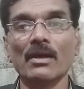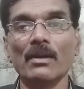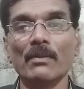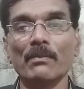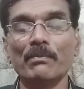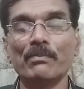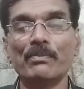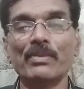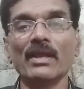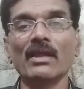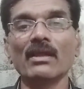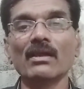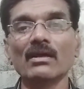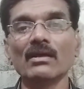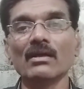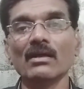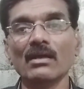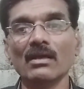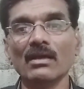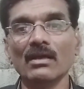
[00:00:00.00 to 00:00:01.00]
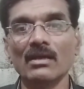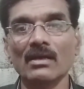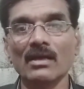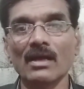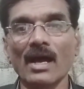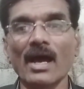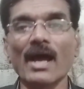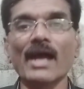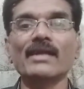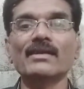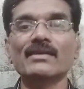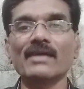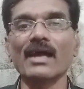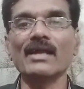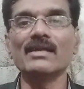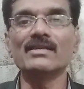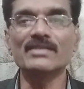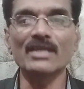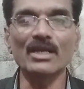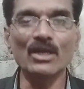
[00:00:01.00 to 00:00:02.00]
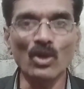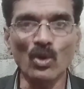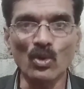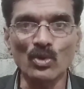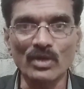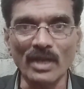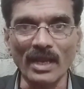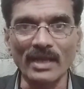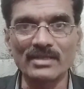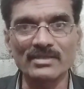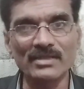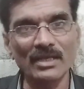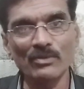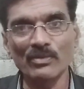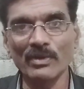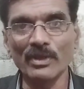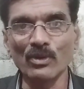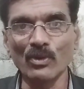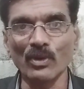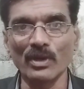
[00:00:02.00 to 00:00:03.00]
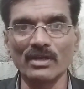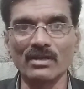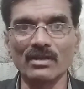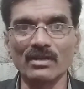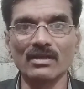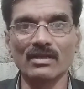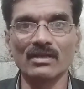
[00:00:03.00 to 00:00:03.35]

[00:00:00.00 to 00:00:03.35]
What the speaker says: bring high tides and low tides, that we know it.